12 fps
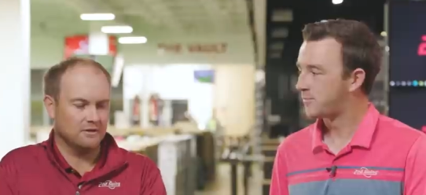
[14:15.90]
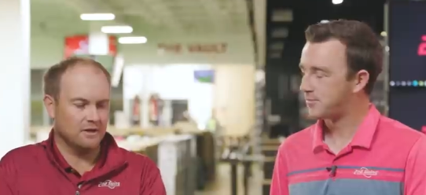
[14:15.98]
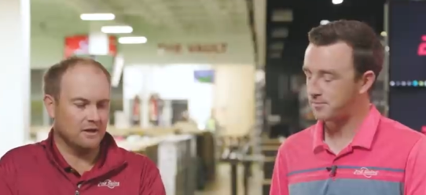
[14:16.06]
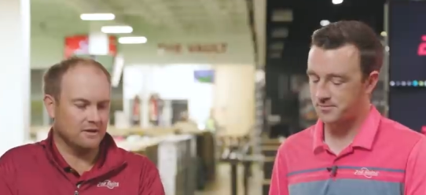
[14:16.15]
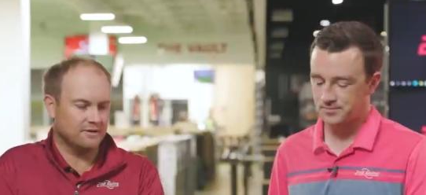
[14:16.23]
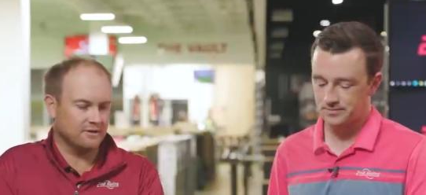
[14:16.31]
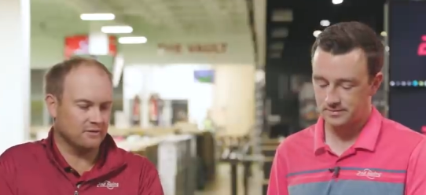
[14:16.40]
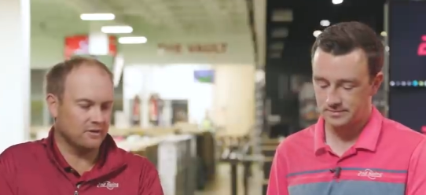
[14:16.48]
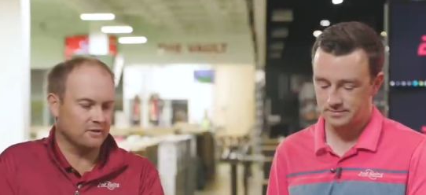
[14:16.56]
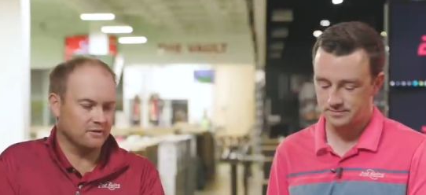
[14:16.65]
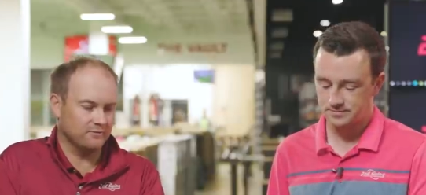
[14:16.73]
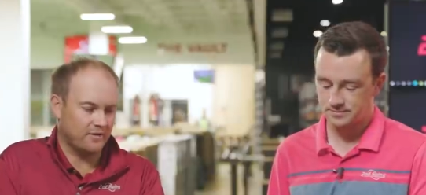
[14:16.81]
Speaker 1: Yeah, it's a
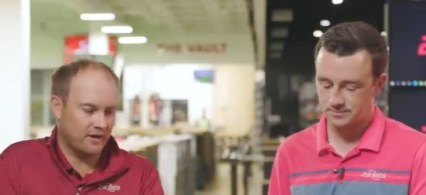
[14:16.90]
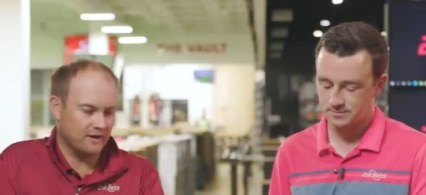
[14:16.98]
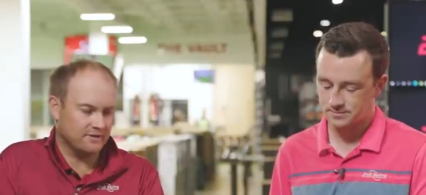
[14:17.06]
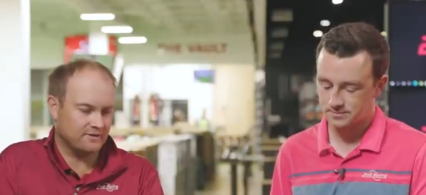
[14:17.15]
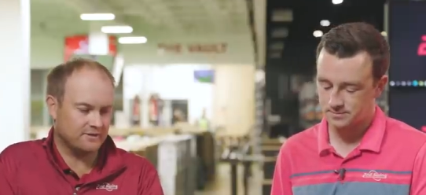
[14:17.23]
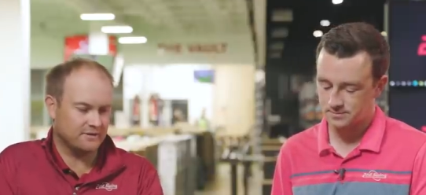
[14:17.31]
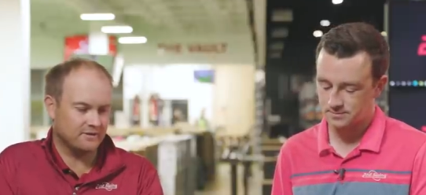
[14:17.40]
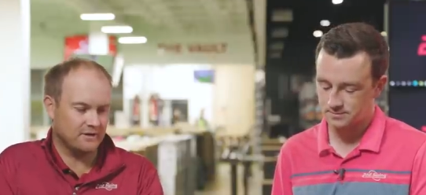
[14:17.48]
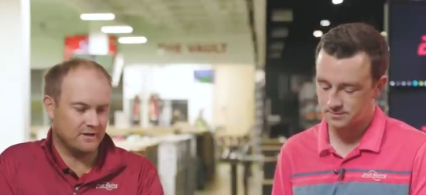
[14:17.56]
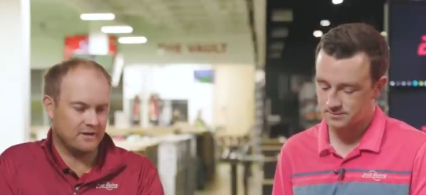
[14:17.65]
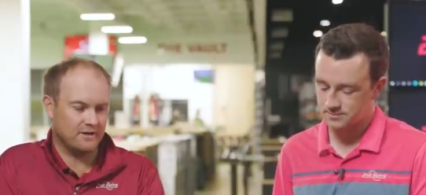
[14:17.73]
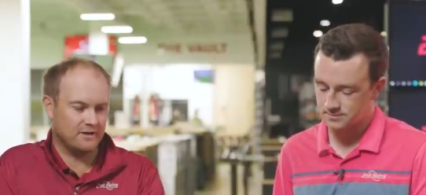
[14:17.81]
great device.
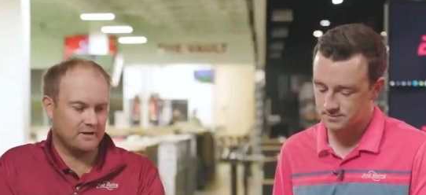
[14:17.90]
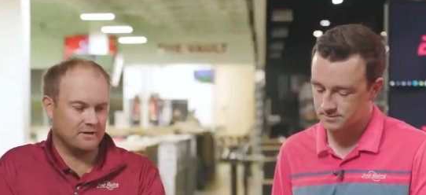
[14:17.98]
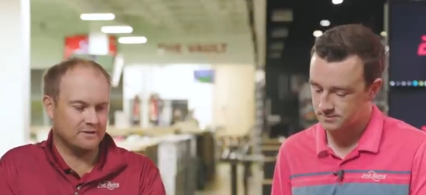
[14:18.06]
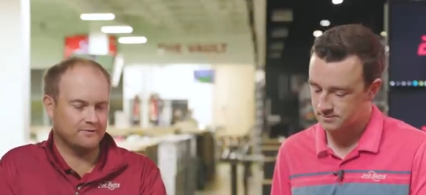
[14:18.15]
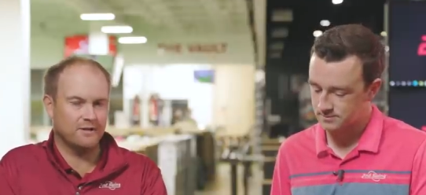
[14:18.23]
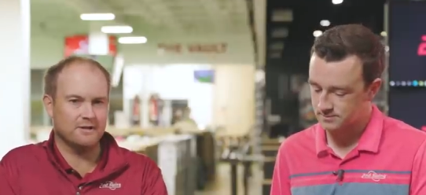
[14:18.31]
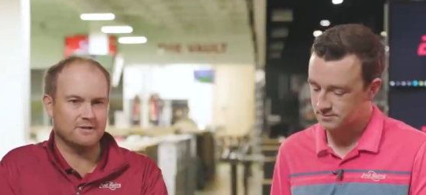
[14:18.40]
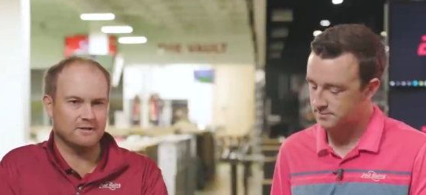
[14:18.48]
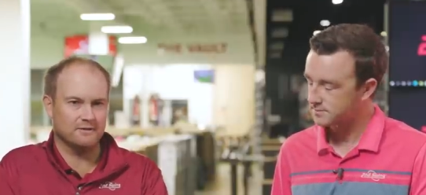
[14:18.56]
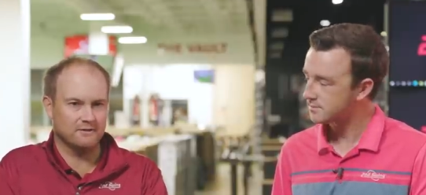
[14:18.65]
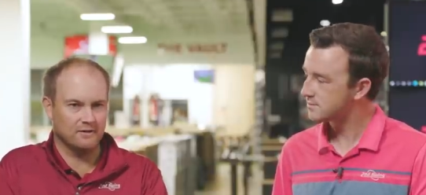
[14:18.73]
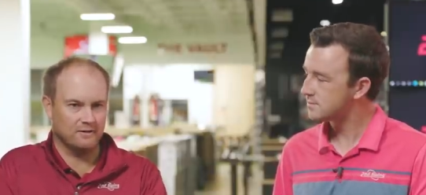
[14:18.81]
Uh, let's face
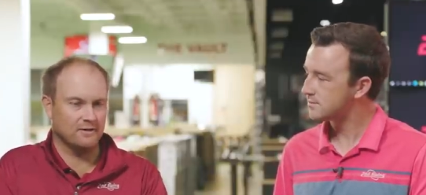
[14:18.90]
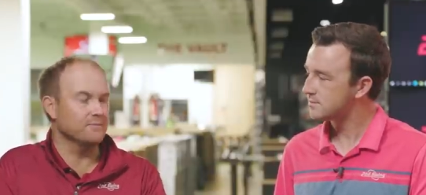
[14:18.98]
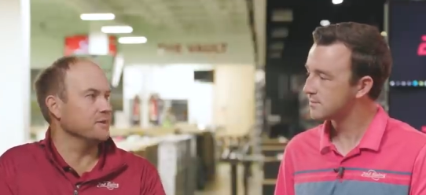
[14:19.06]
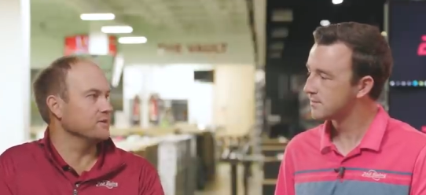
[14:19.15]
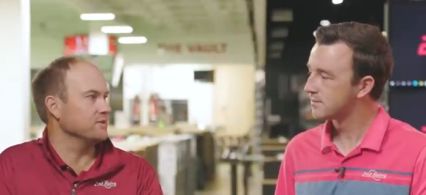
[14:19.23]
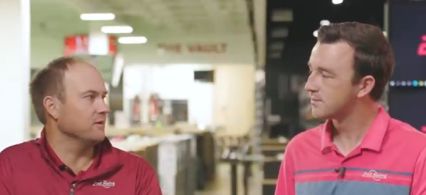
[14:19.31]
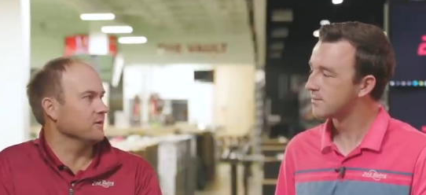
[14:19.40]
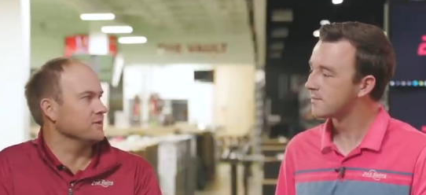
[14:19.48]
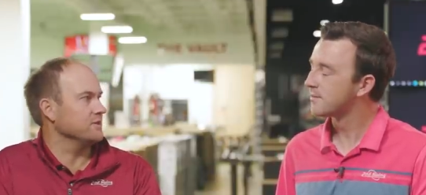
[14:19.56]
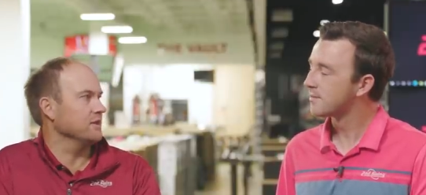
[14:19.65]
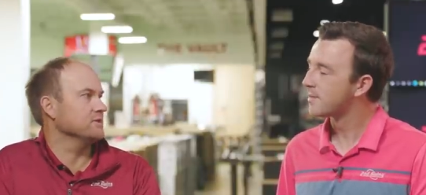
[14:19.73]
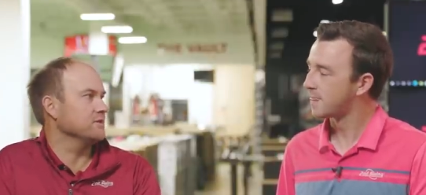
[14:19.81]
it, you know, in Minnesota,
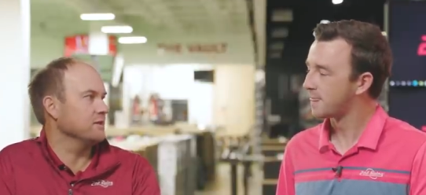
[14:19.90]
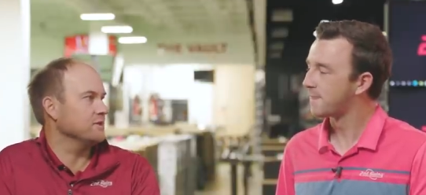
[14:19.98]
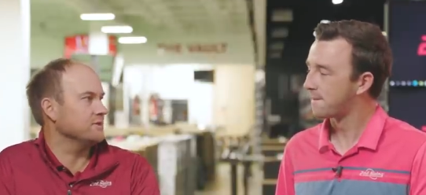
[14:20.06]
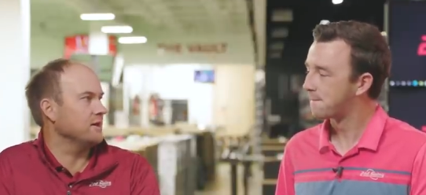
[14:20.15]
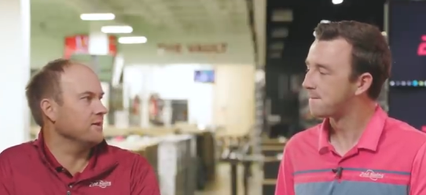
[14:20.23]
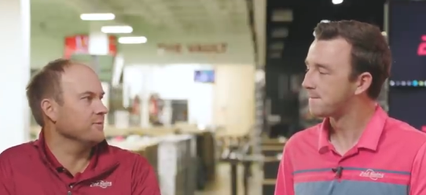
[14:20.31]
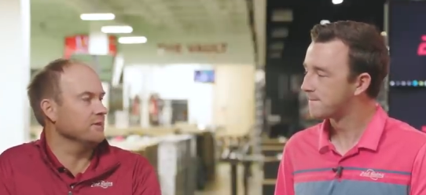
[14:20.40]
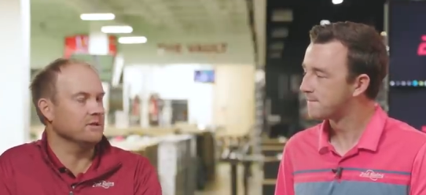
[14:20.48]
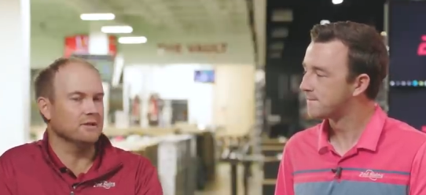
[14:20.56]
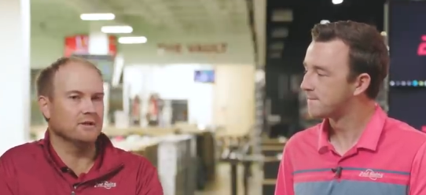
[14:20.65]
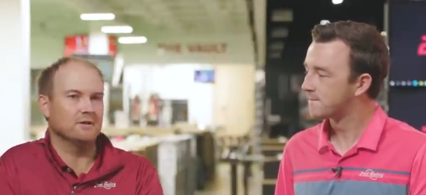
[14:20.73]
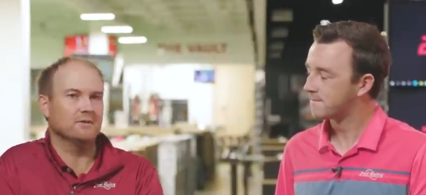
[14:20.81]
it's getting to that time of the
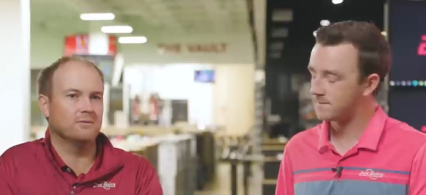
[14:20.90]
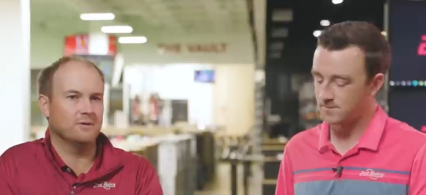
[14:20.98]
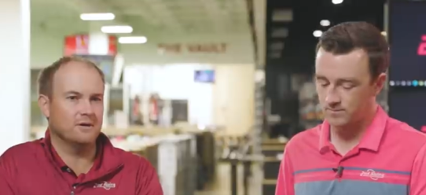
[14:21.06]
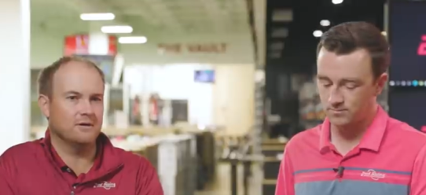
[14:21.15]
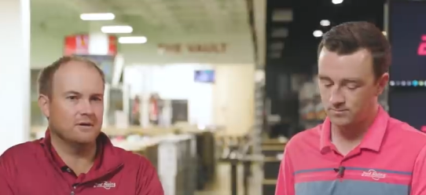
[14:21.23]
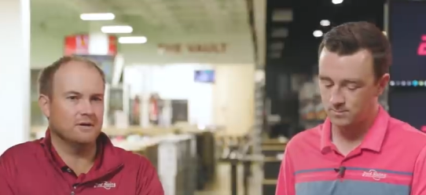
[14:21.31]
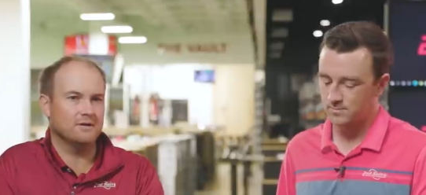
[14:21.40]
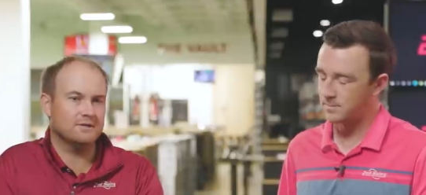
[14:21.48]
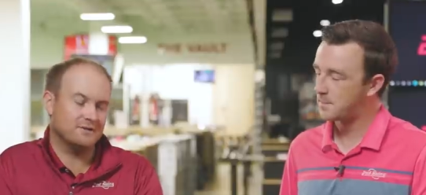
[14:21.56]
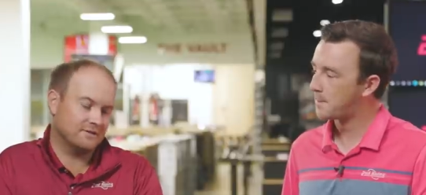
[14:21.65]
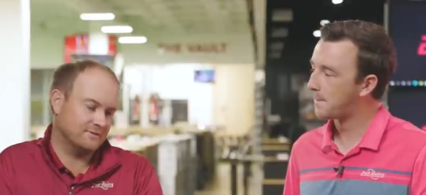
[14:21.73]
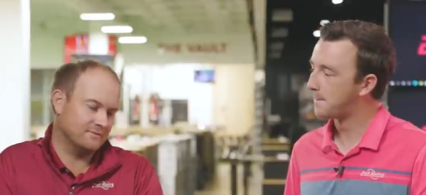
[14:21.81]
year where
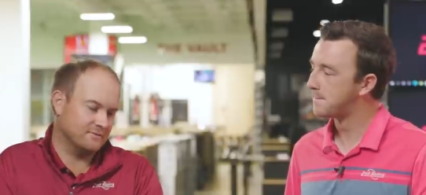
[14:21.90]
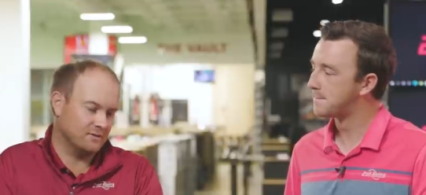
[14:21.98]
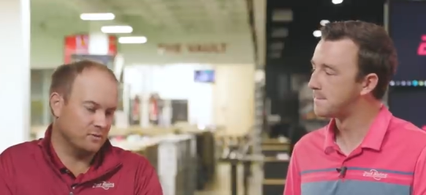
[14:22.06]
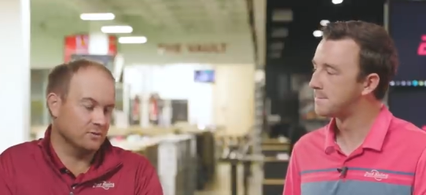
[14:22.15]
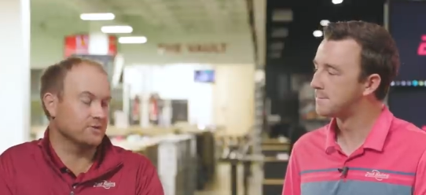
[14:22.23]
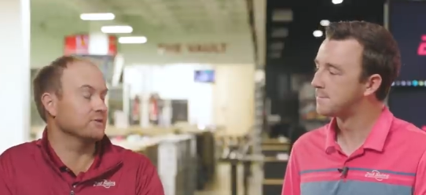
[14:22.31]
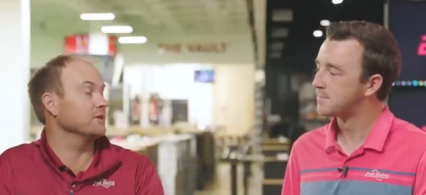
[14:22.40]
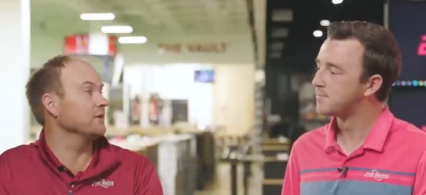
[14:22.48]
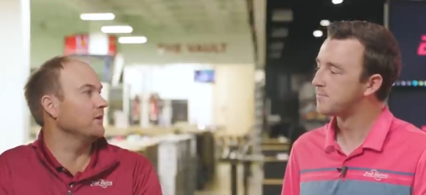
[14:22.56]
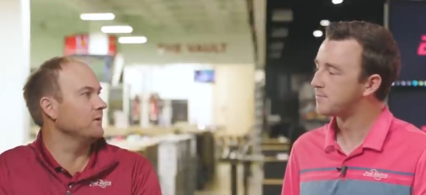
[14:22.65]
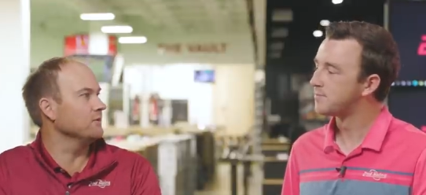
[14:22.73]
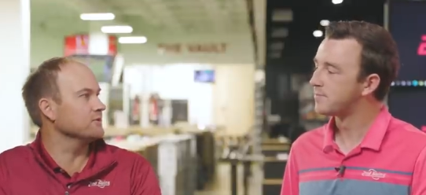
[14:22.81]
it's courses are
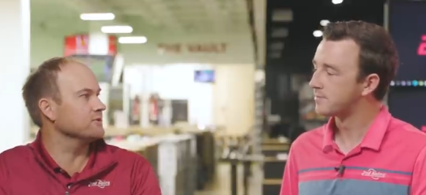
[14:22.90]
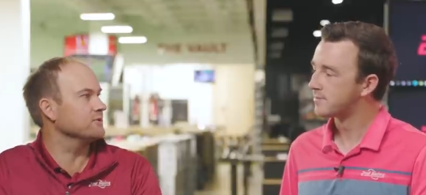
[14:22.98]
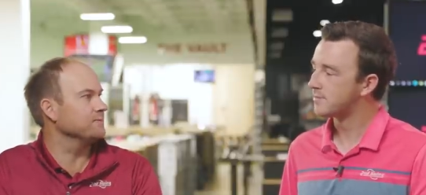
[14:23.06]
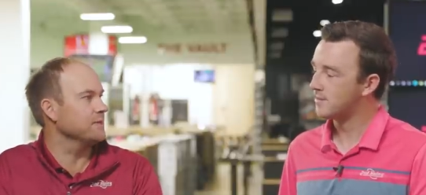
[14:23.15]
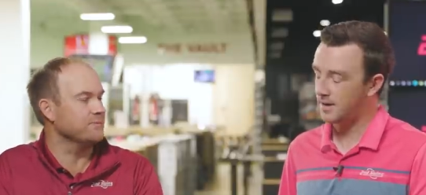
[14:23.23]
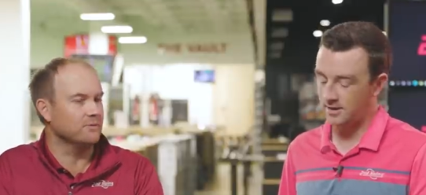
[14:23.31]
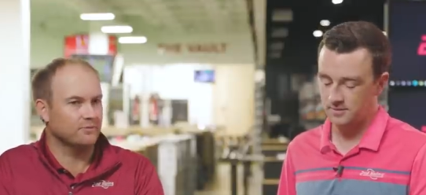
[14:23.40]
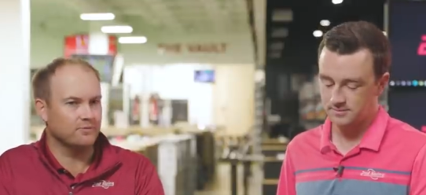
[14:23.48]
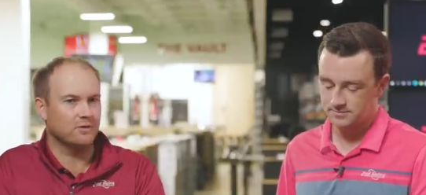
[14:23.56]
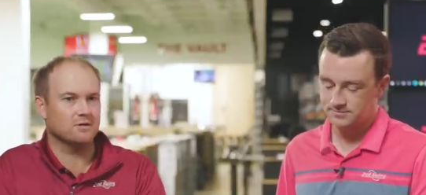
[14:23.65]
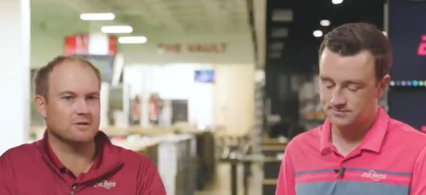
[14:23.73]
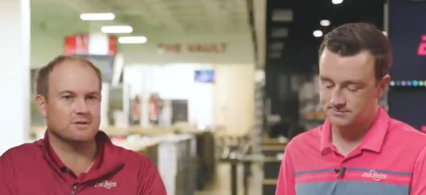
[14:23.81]
closed. People yeah.
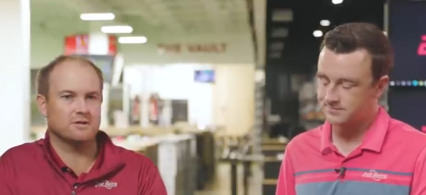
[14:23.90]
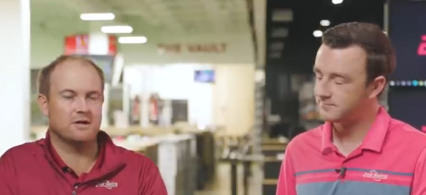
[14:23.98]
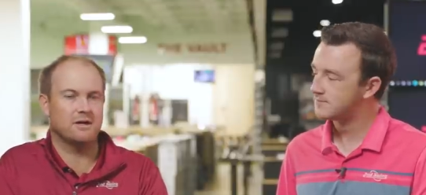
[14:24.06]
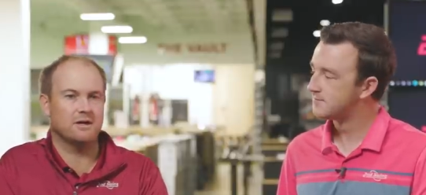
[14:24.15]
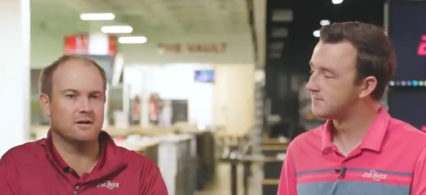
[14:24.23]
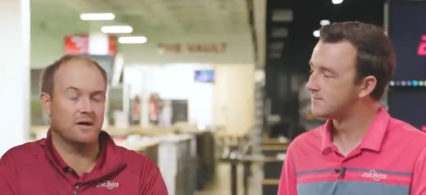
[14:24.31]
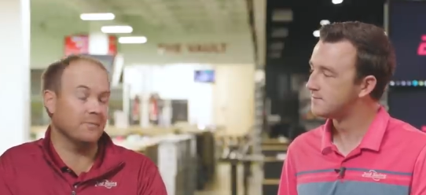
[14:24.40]
focus on.